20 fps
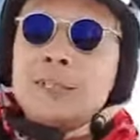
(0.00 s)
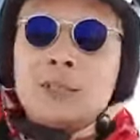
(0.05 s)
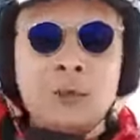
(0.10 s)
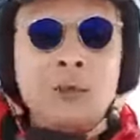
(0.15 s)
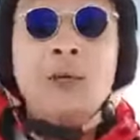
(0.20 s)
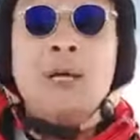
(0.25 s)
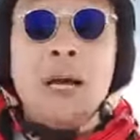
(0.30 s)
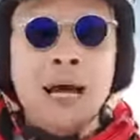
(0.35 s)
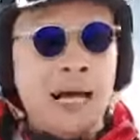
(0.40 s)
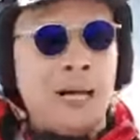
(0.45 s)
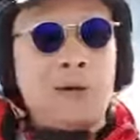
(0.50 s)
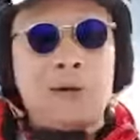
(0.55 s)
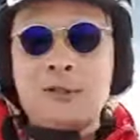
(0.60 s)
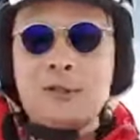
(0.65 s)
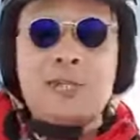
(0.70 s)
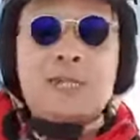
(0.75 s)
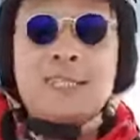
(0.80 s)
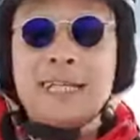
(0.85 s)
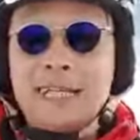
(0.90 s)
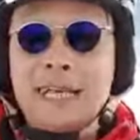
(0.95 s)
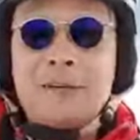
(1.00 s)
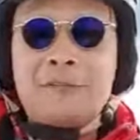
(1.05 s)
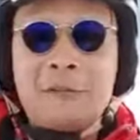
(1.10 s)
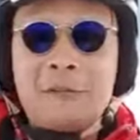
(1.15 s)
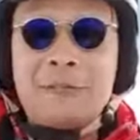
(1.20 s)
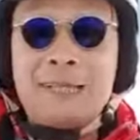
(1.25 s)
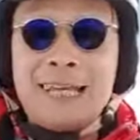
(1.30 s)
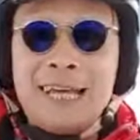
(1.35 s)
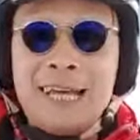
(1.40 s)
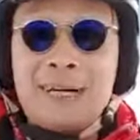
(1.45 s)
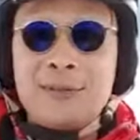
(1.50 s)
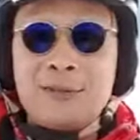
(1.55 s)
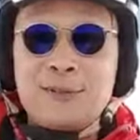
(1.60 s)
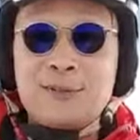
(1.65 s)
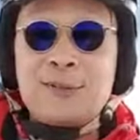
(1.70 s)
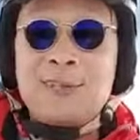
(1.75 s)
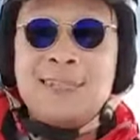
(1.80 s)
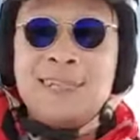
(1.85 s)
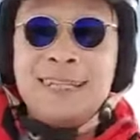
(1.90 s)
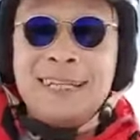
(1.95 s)
So I was just like everybody
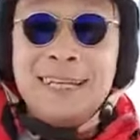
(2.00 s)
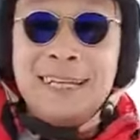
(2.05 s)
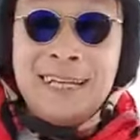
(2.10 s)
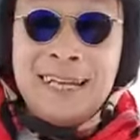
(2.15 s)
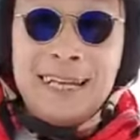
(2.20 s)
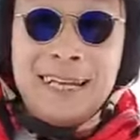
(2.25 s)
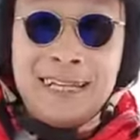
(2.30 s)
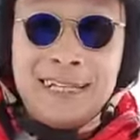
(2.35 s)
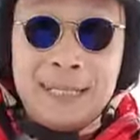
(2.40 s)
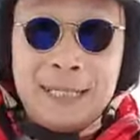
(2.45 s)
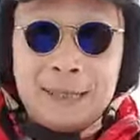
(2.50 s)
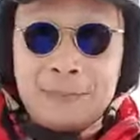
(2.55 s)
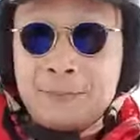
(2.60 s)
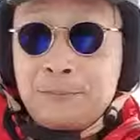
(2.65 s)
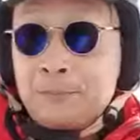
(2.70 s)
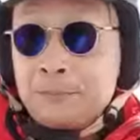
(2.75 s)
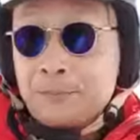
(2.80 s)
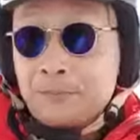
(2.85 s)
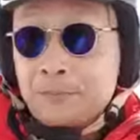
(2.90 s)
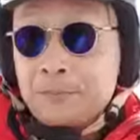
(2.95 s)
else, and